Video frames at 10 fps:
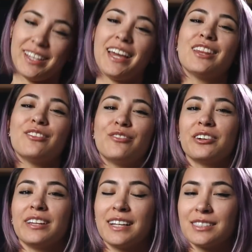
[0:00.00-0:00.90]
And the
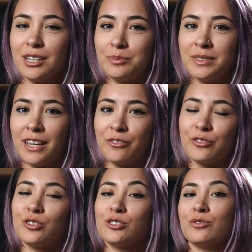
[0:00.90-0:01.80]
very last update
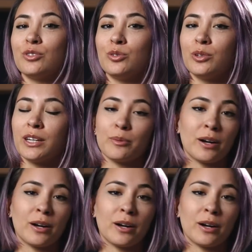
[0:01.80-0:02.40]
for those of you who care